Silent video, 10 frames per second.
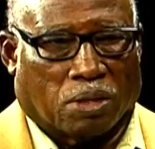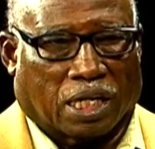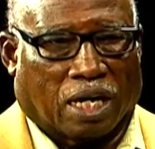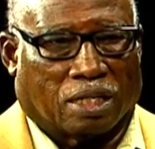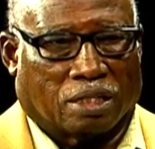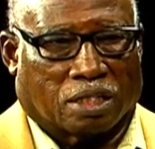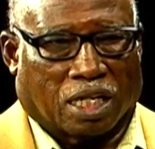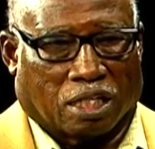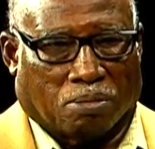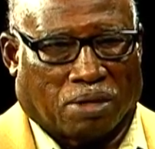back out and
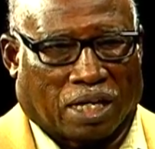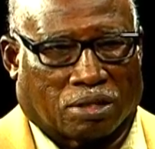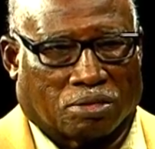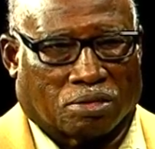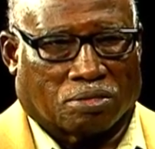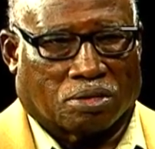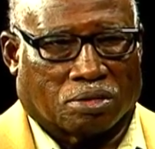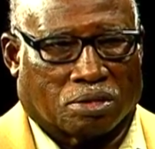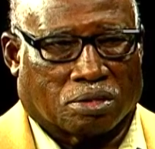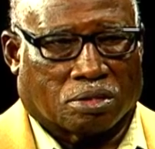taking it back to the
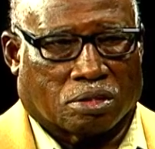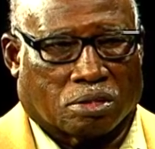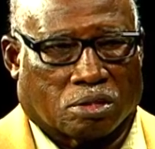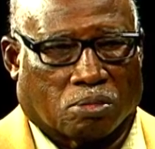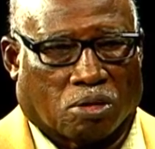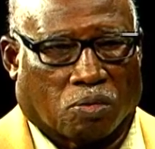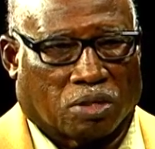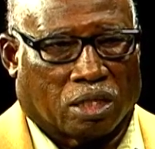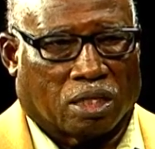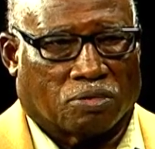suburb
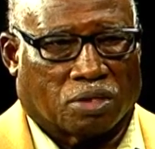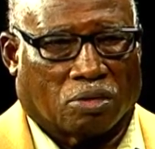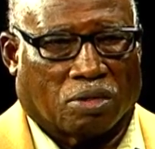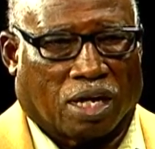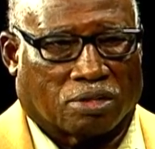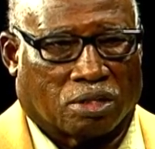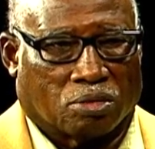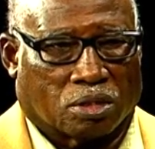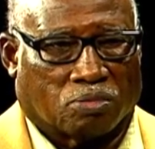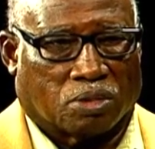where they live. So they're going to have to
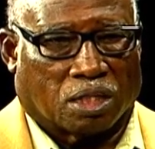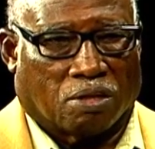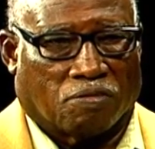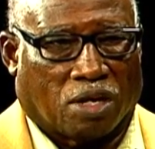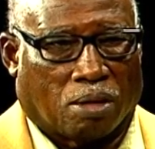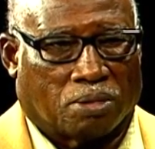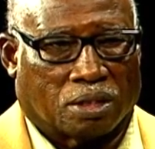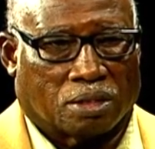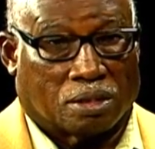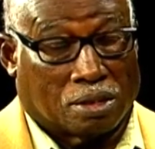use some city environment.
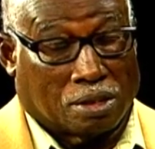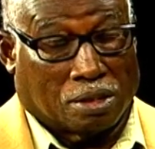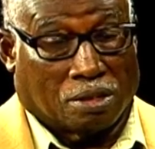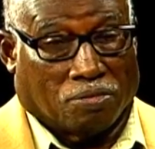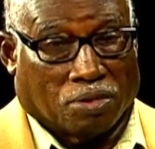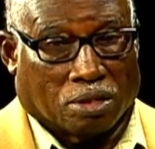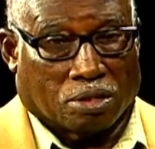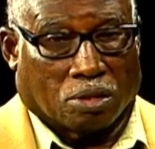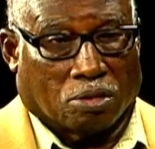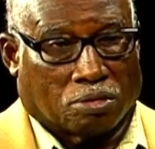
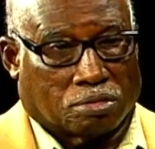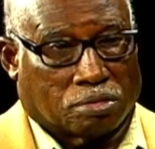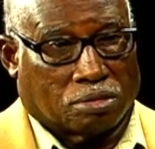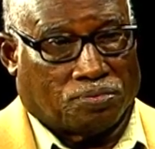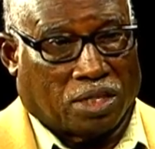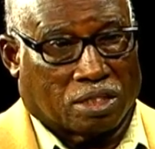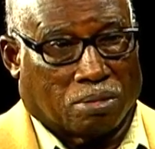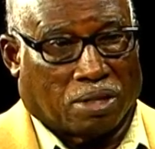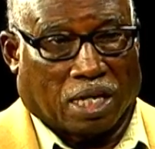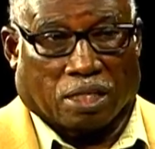So here's a
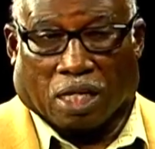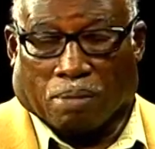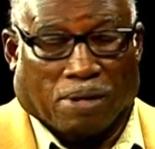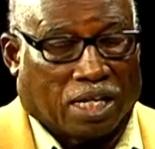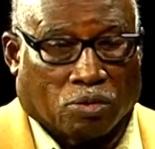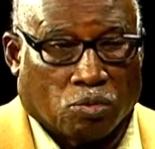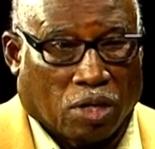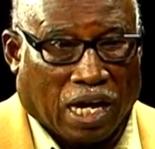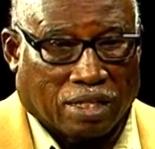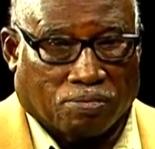man who
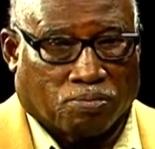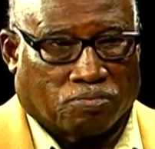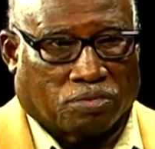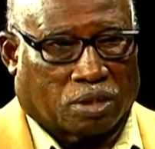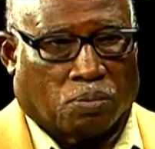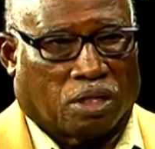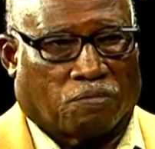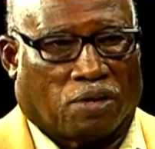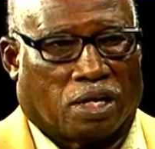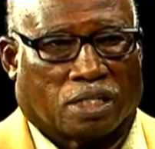for
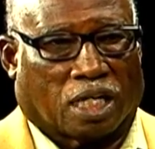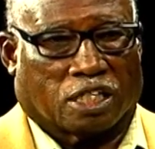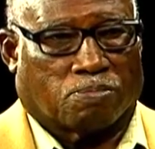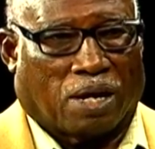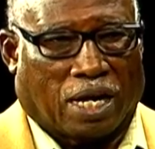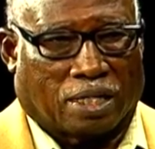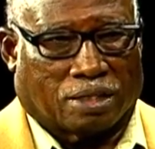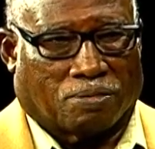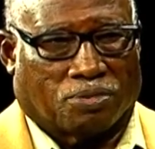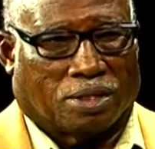25 years I
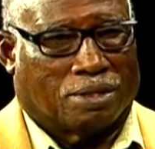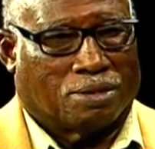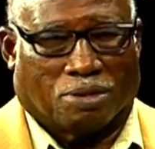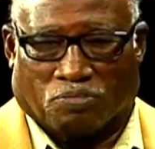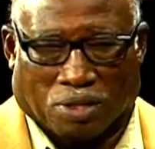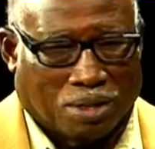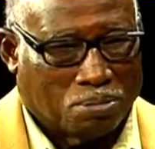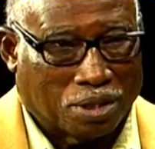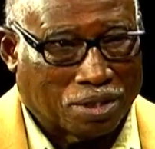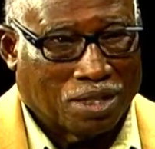despised.
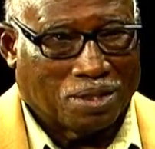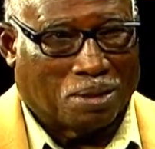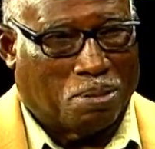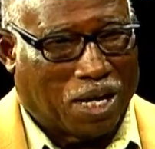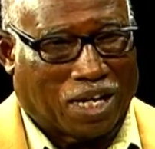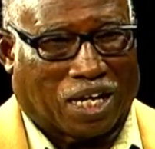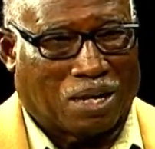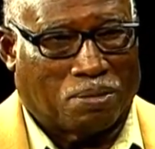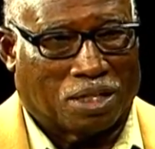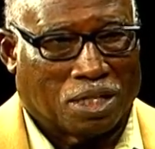But the man
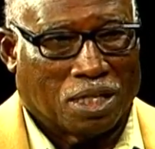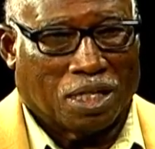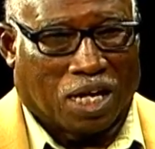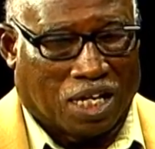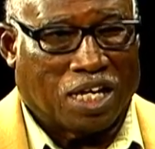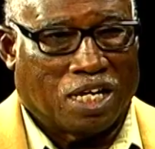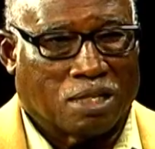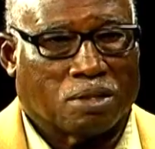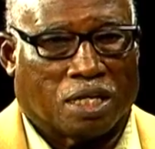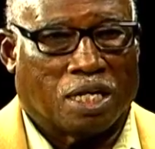came in and he
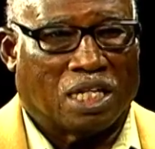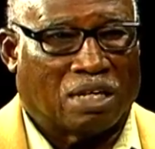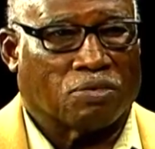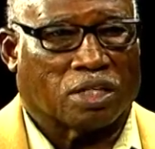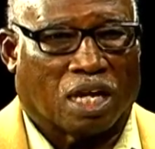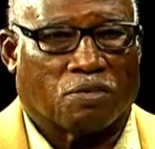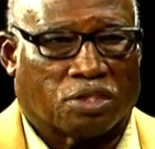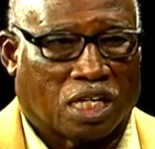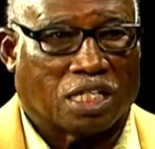lived up to everything he